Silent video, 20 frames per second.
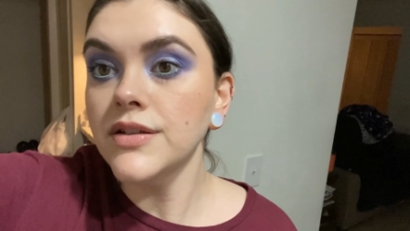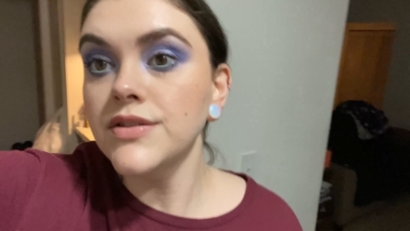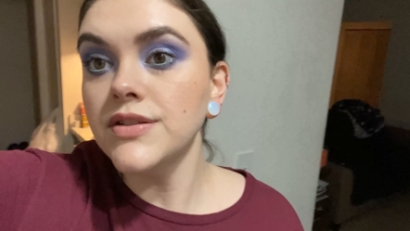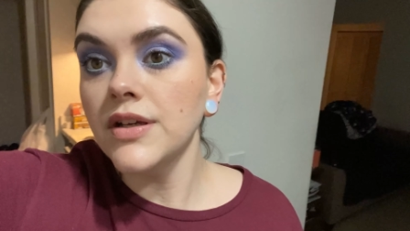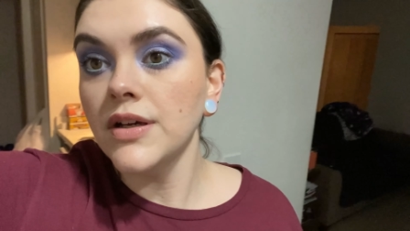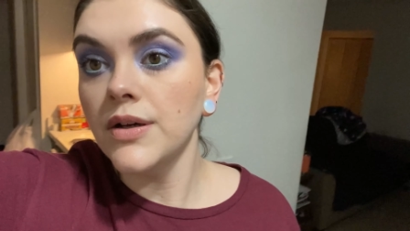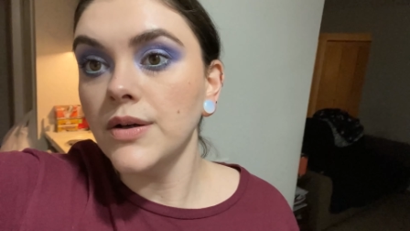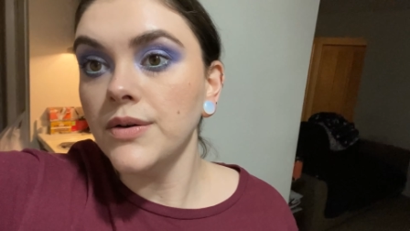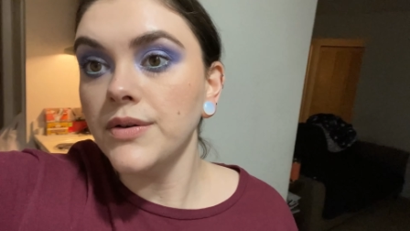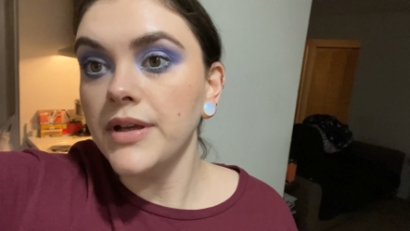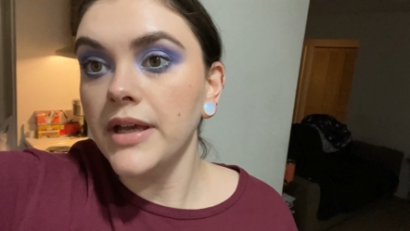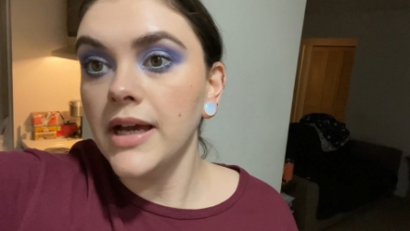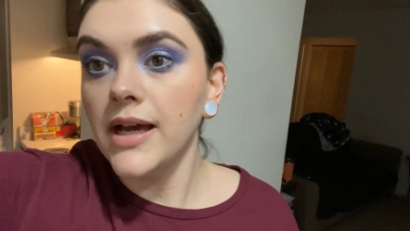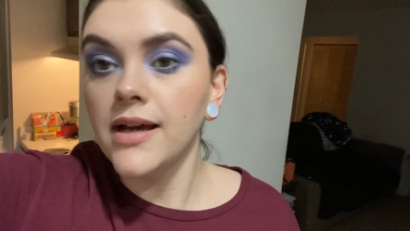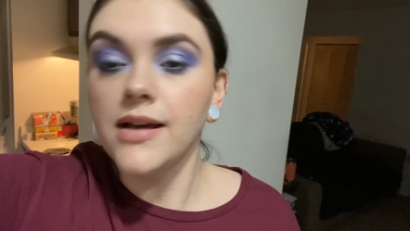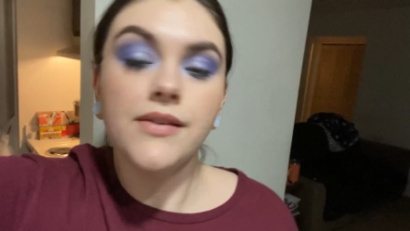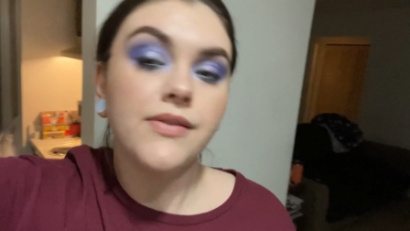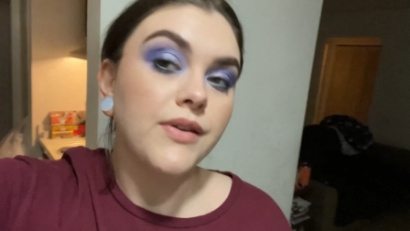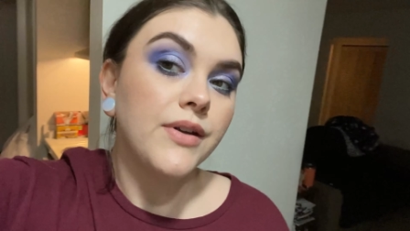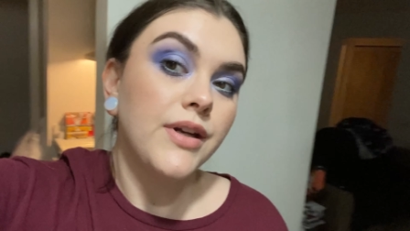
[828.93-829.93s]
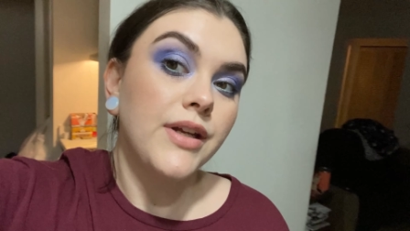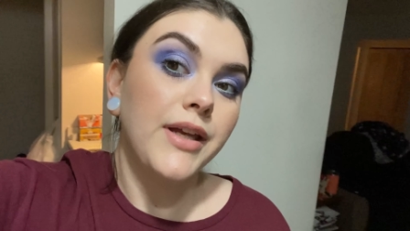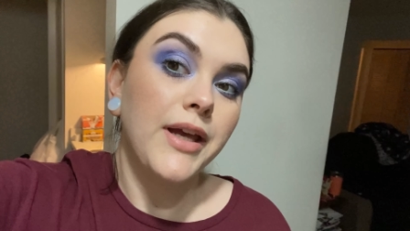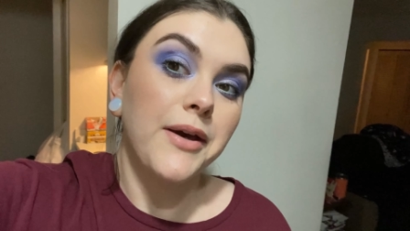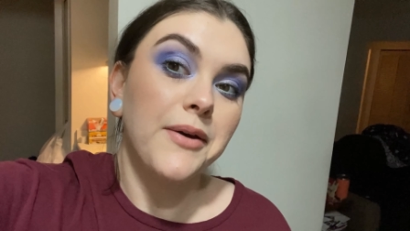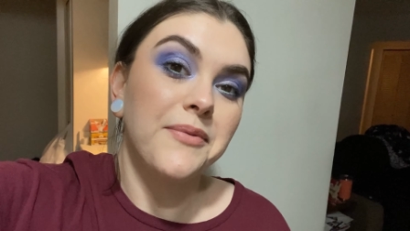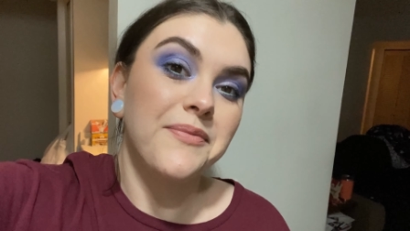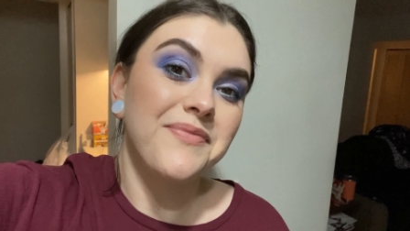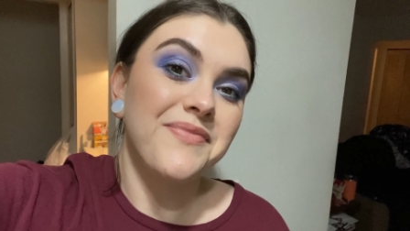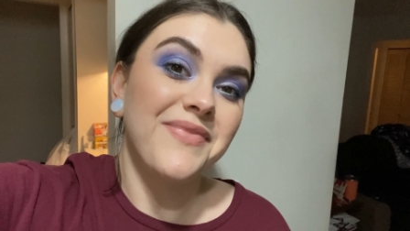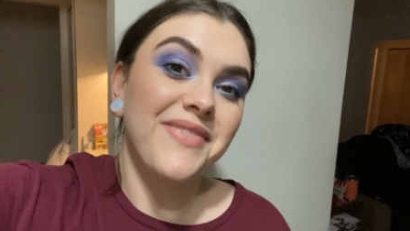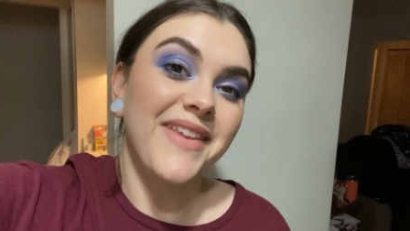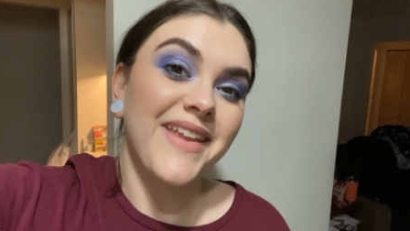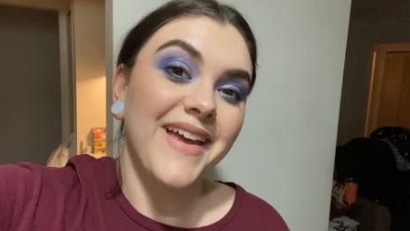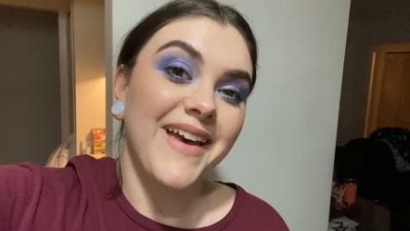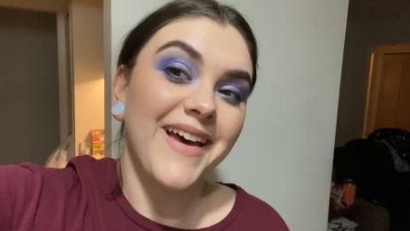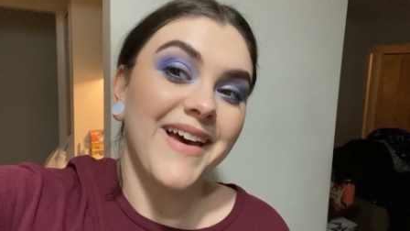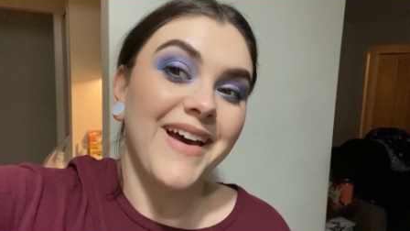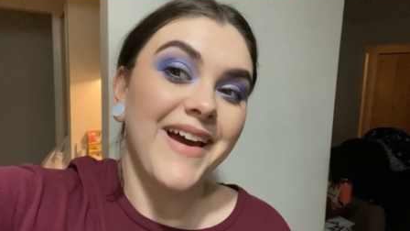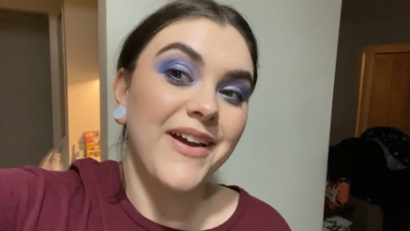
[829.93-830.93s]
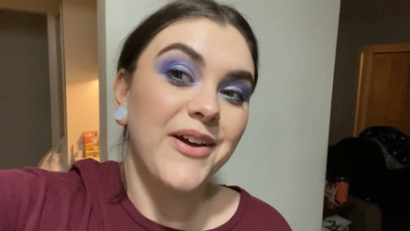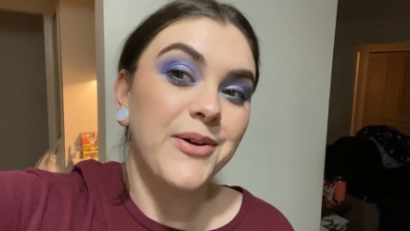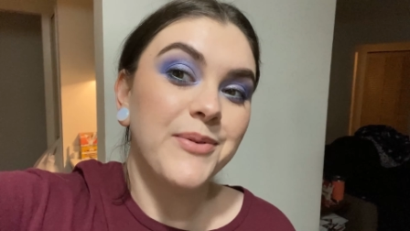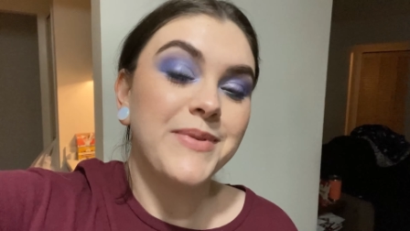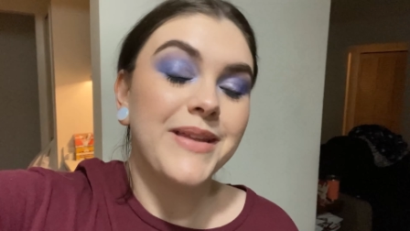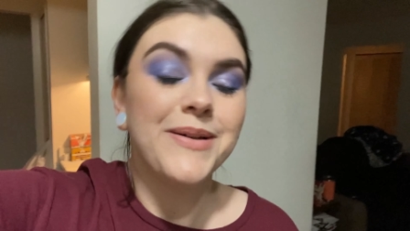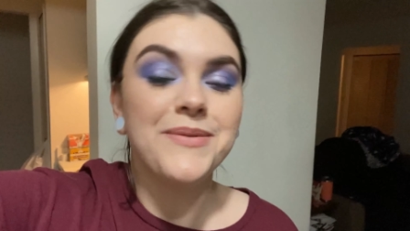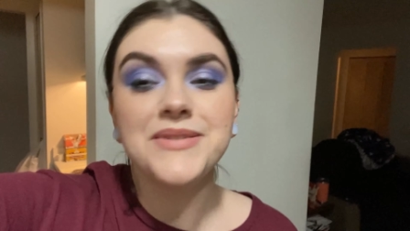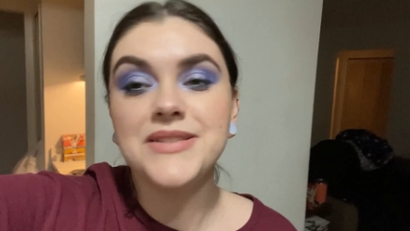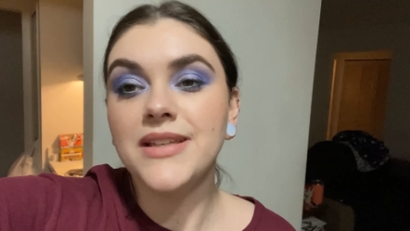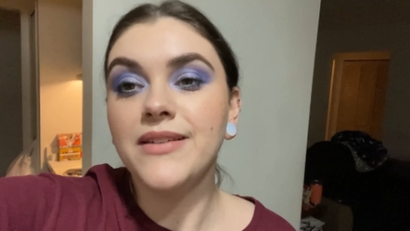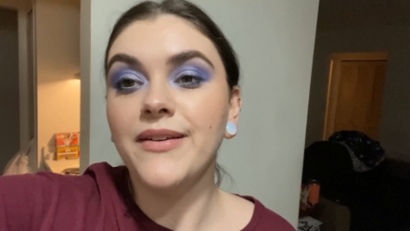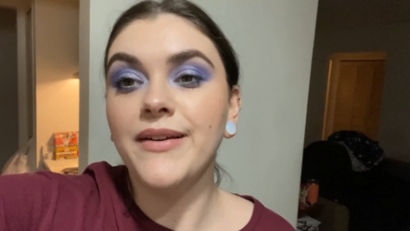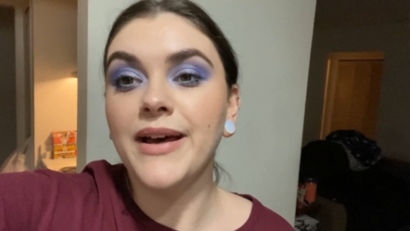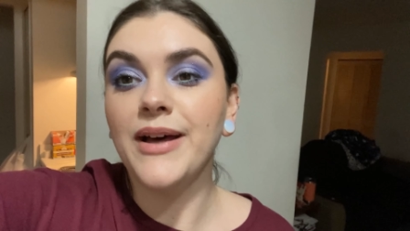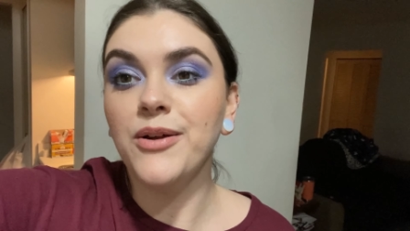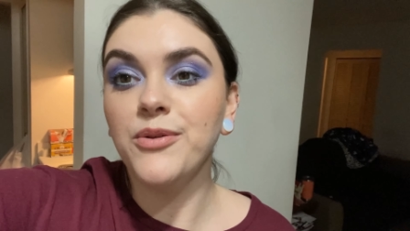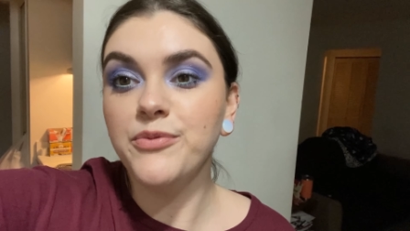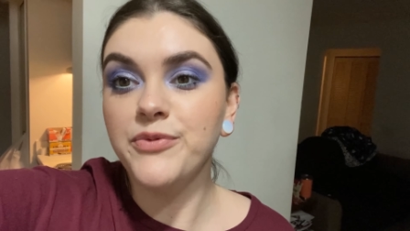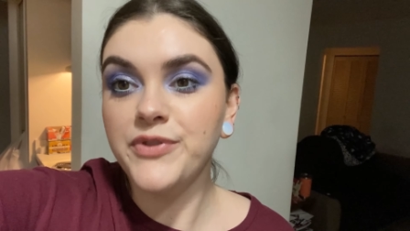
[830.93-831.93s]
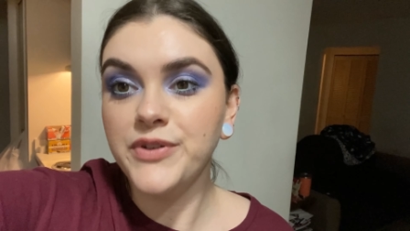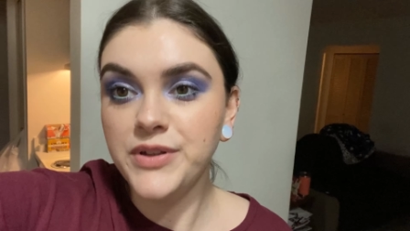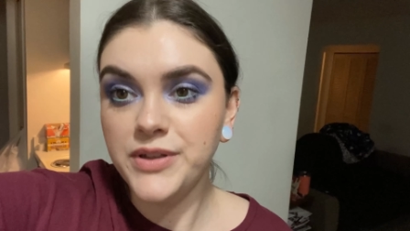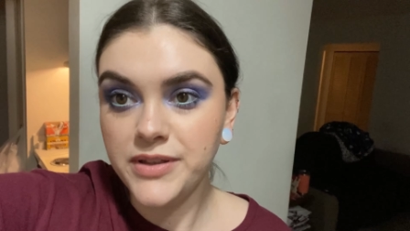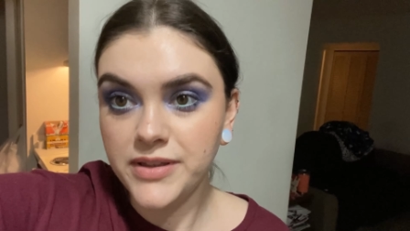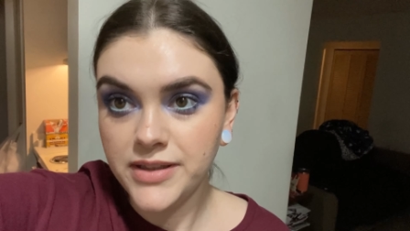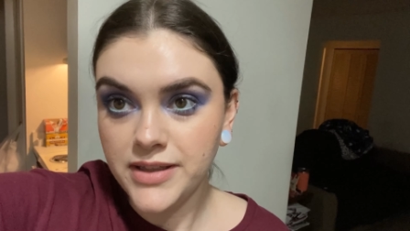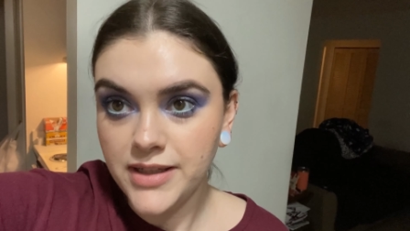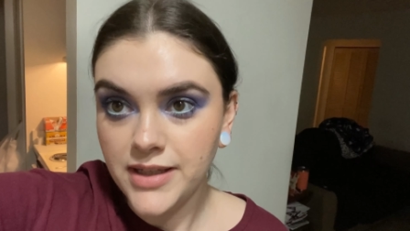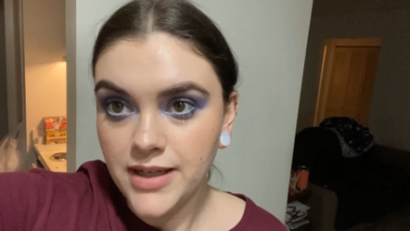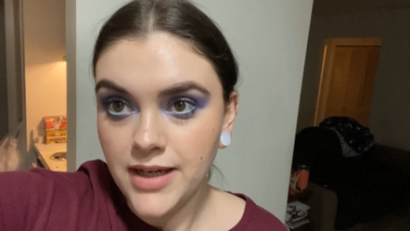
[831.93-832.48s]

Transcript: So yeah, there you go. I hope that was a little helpful.